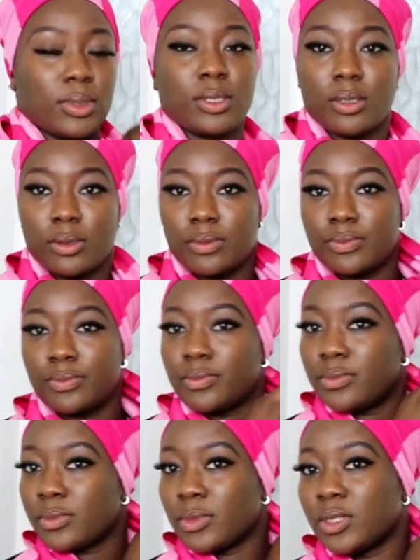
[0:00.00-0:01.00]
so
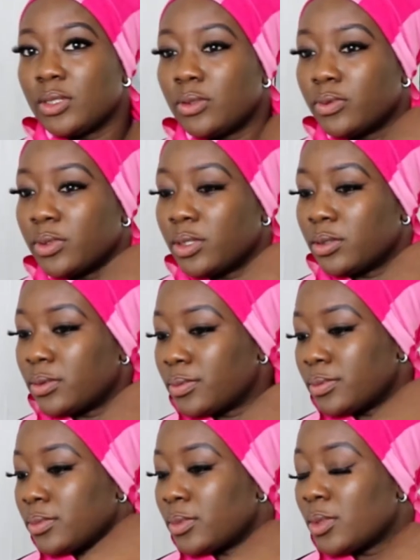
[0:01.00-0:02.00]
do you want to
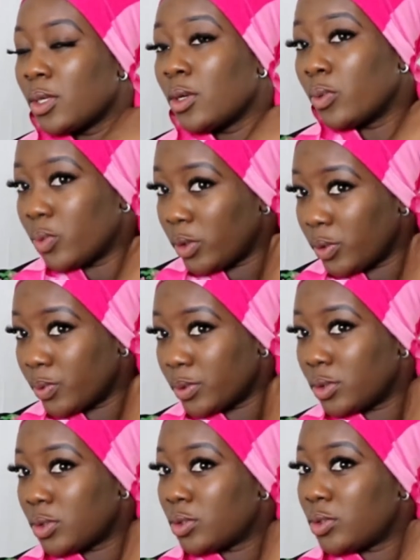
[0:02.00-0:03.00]
what you
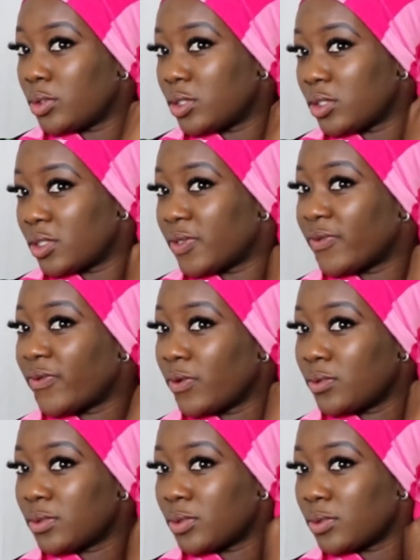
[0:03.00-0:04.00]
want to do is just
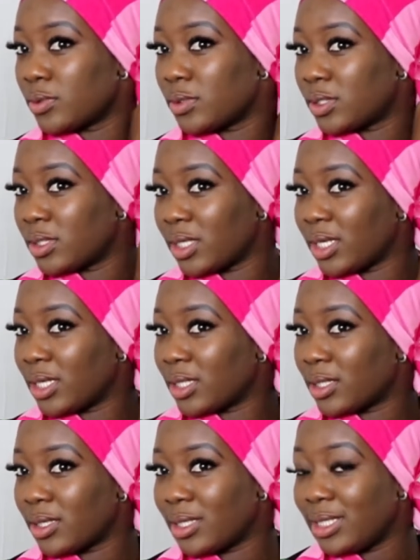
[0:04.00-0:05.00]
fold those
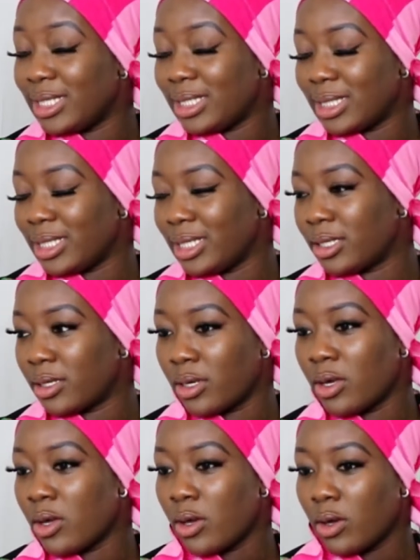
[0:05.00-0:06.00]
in neatly
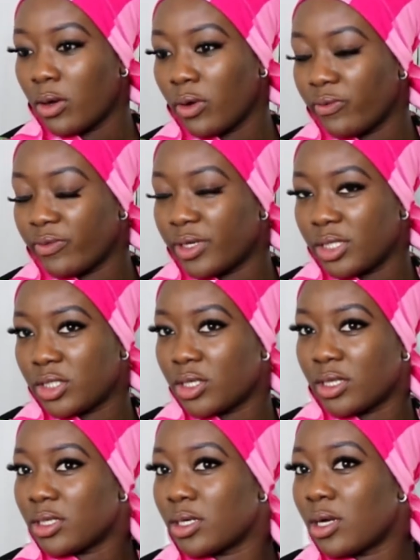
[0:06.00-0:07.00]
over each
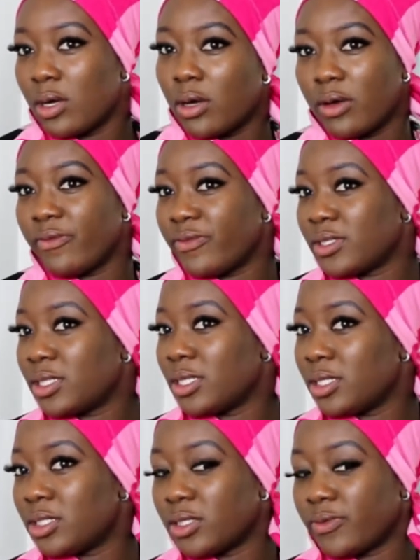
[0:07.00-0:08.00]
other
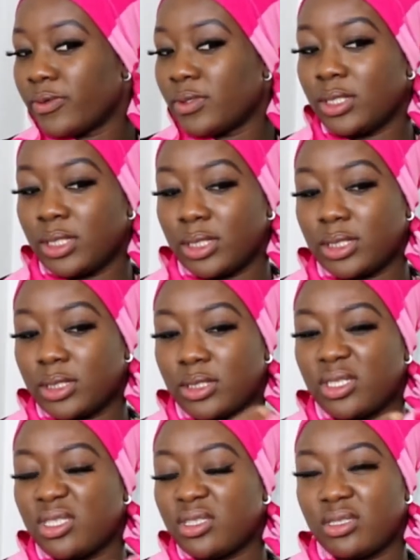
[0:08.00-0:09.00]
obviously just fold it neat
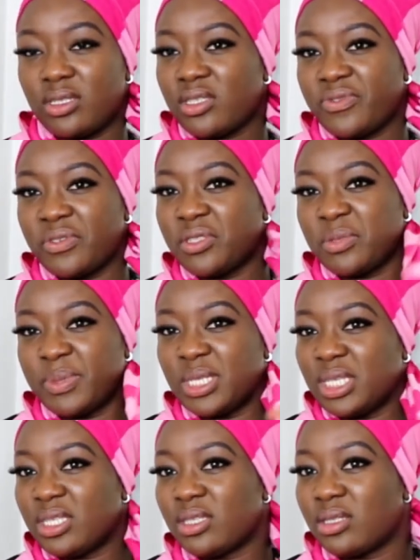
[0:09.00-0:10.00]
just just for it to be
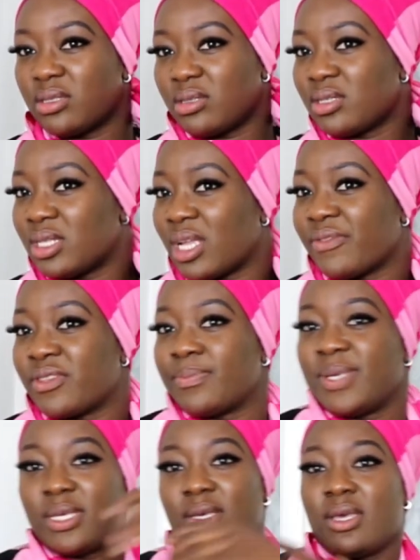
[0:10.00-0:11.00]
neat it doesn't have to
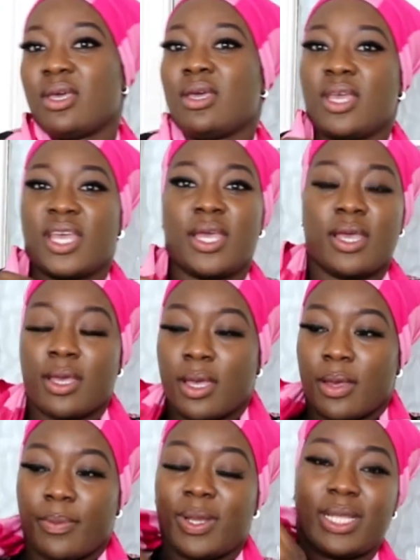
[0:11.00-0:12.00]
be
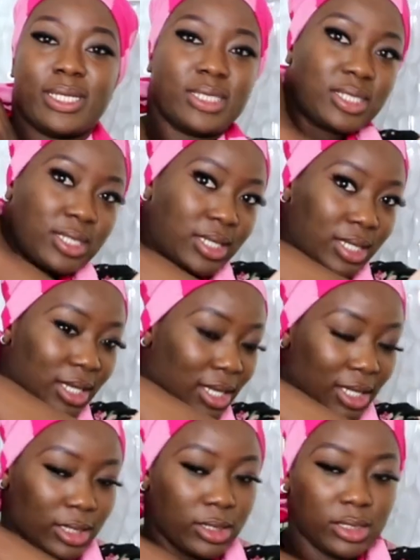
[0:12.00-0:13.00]
plates
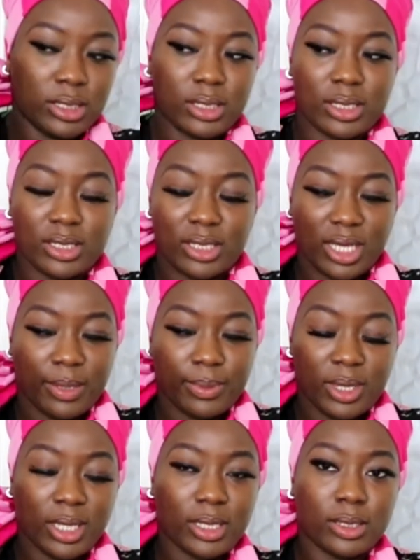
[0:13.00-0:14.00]
and the same
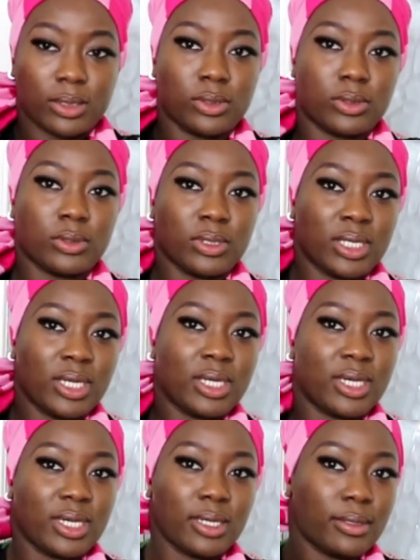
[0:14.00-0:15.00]
thing you do
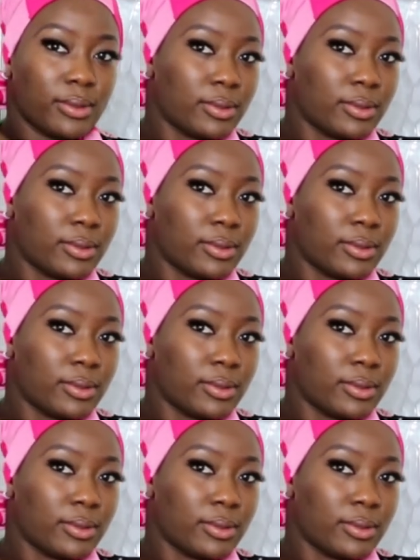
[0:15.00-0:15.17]
here